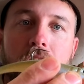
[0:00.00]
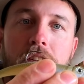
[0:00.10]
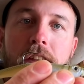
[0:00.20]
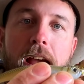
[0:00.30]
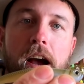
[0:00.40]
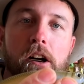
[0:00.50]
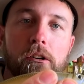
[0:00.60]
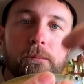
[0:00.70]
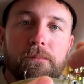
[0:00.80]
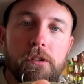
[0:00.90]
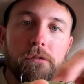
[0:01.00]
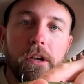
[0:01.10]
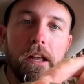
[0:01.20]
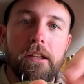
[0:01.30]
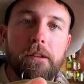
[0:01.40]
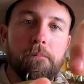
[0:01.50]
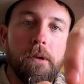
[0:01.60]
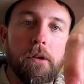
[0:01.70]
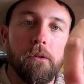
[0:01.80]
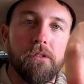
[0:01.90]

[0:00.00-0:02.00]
now you've got it in the middle.